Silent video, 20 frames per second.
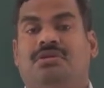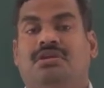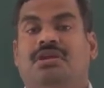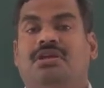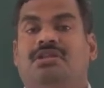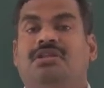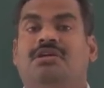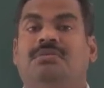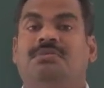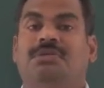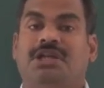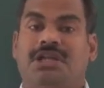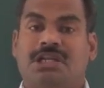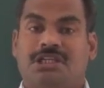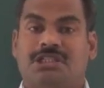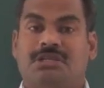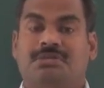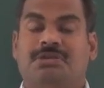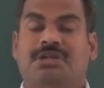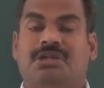in the P-type
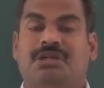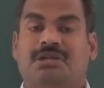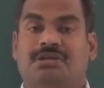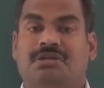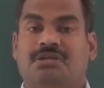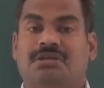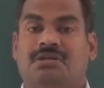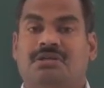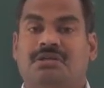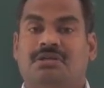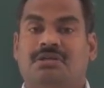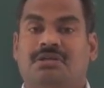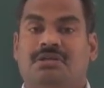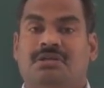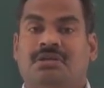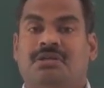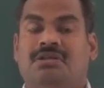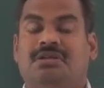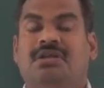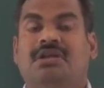semiconductor,
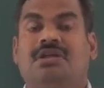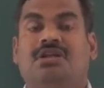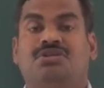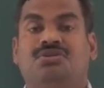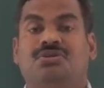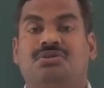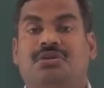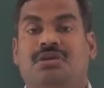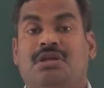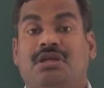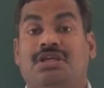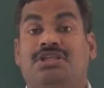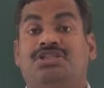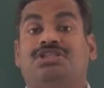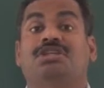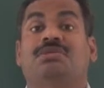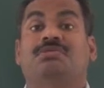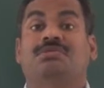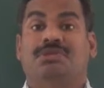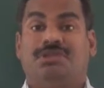they are also called
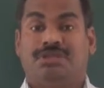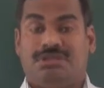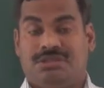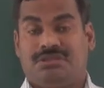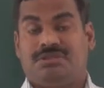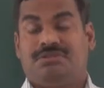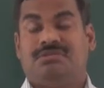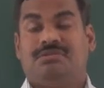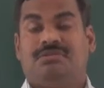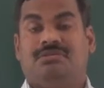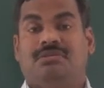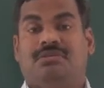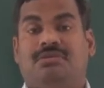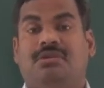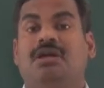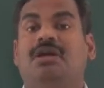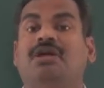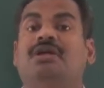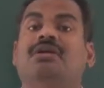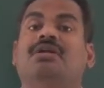acceptors.
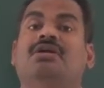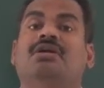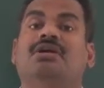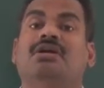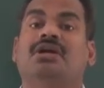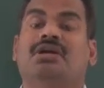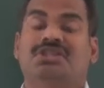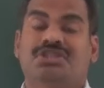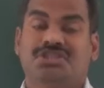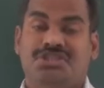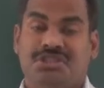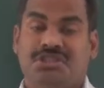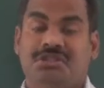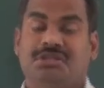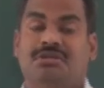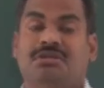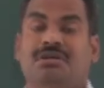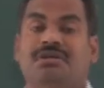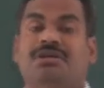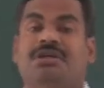And as I
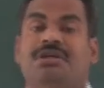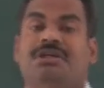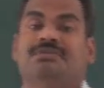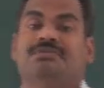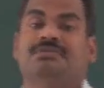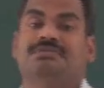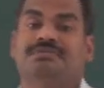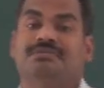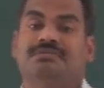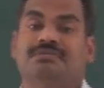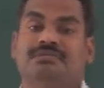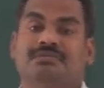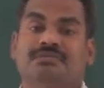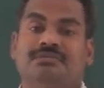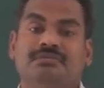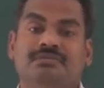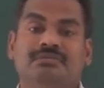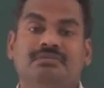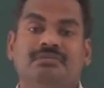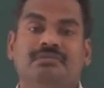said already,
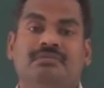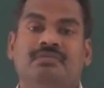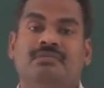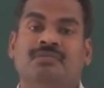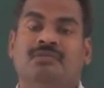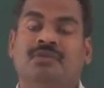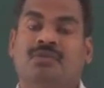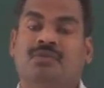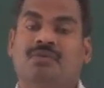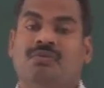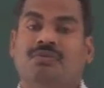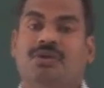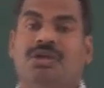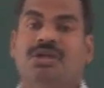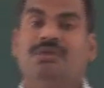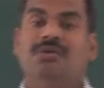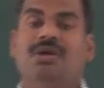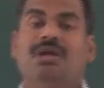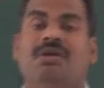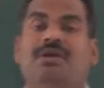
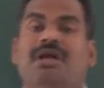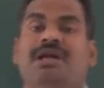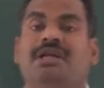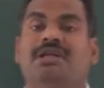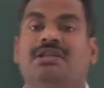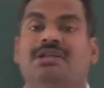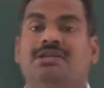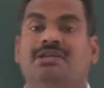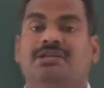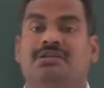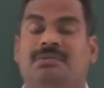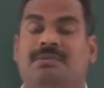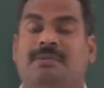whenever you are adding the